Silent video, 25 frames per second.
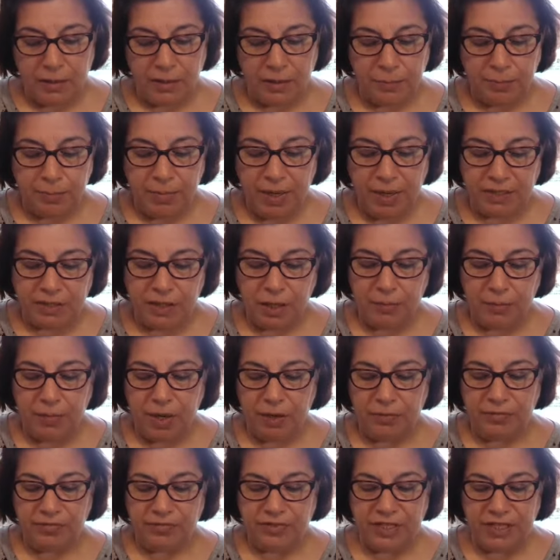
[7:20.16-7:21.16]
the bottom
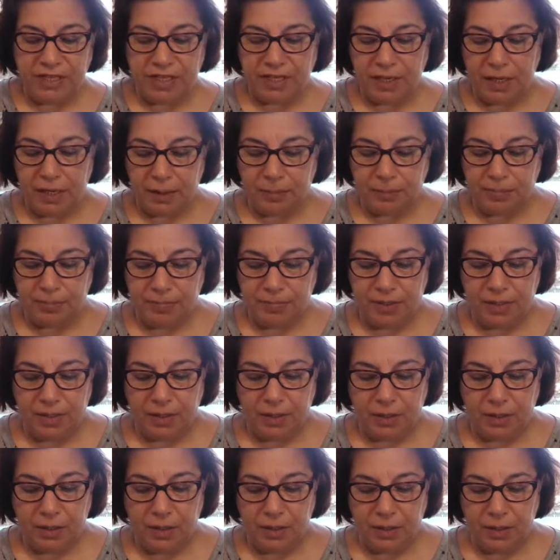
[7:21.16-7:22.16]
of the cup,
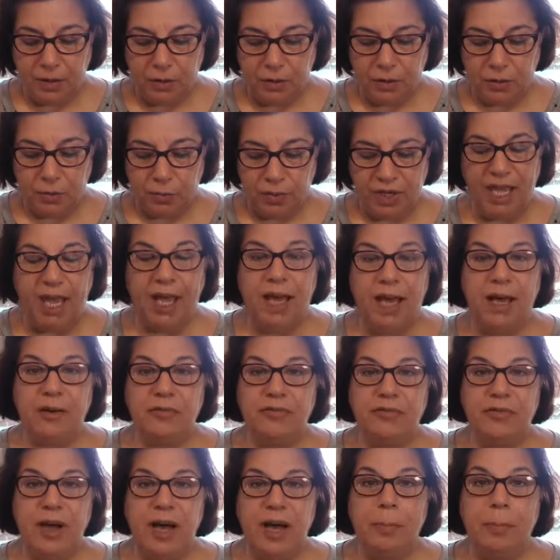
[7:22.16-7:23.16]
we
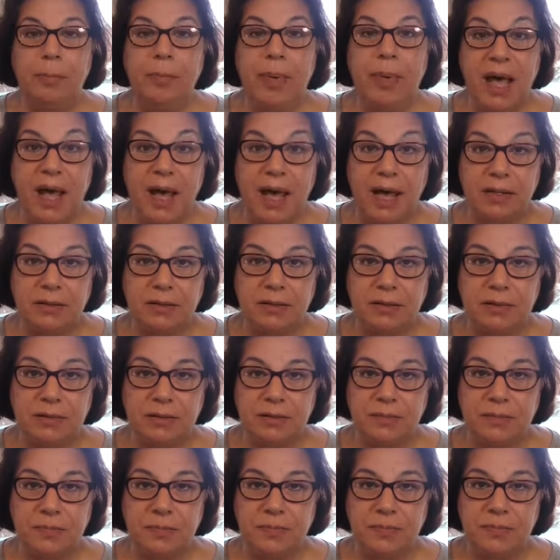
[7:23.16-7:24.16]
have a bat,
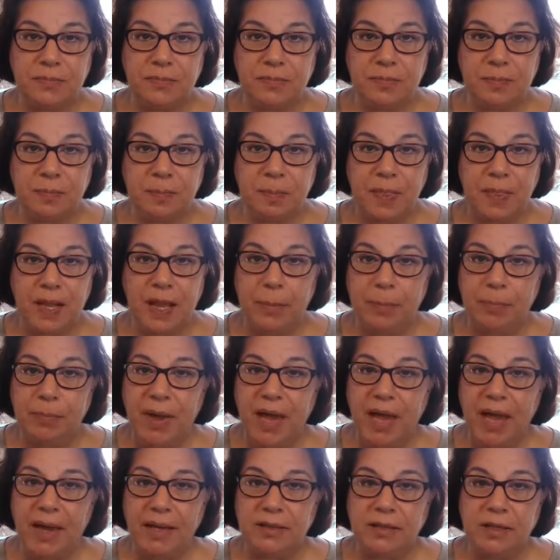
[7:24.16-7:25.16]
a
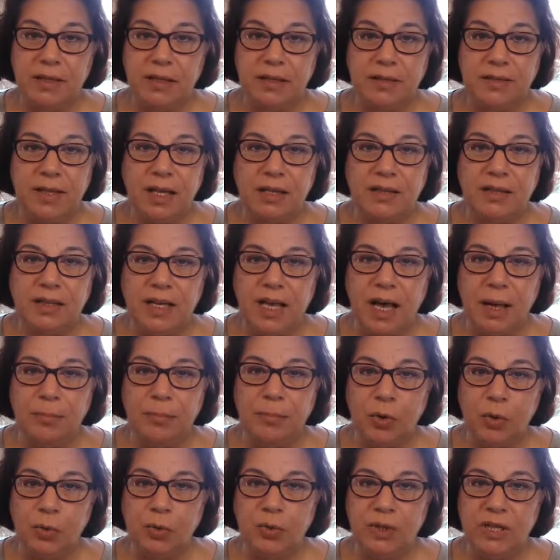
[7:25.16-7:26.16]
bat that
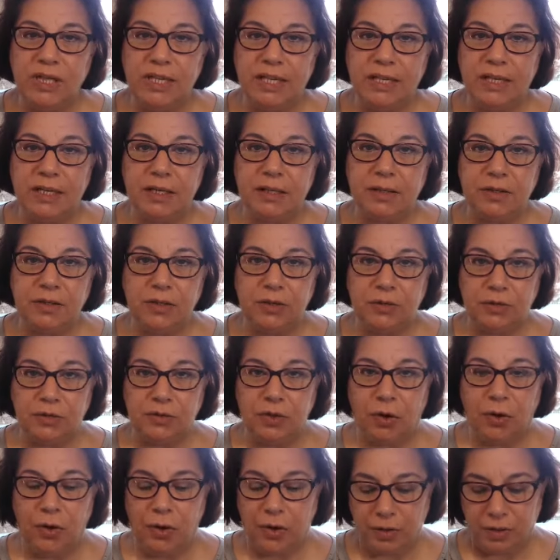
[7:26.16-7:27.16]
come only in the
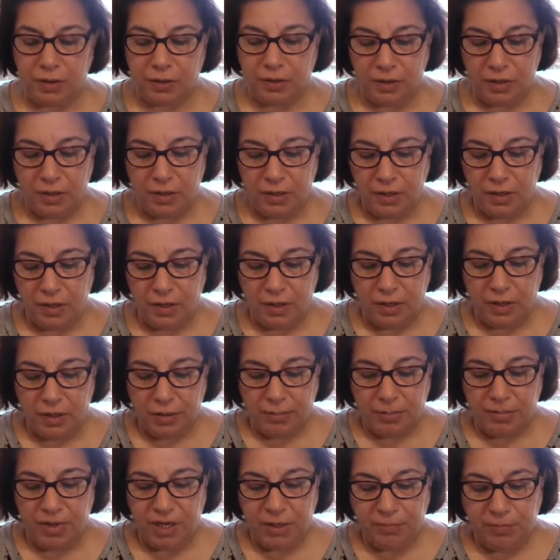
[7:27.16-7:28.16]
dark.
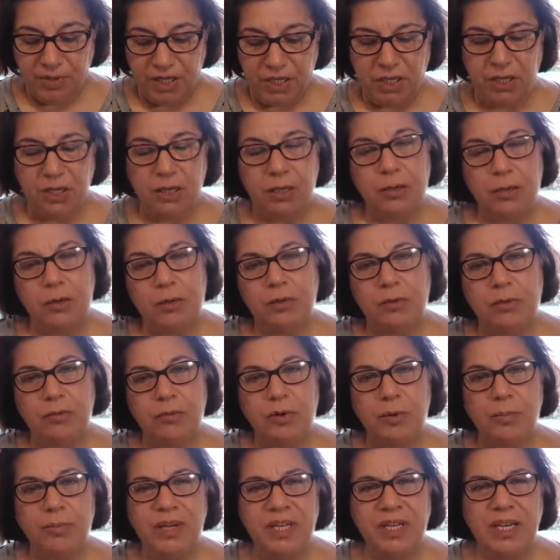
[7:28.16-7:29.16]
Maybe
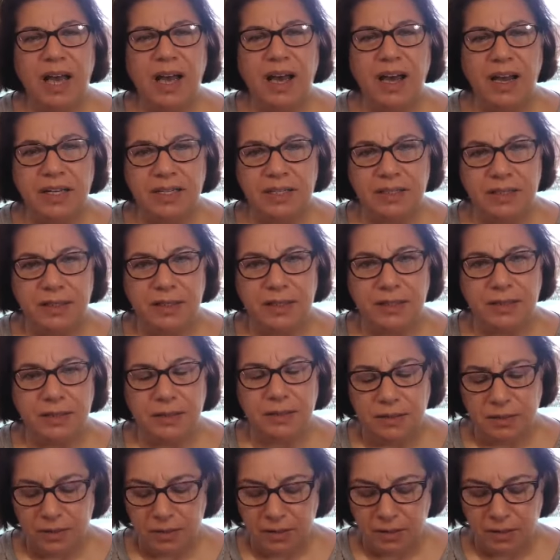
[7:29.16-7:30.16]
we've been hiding.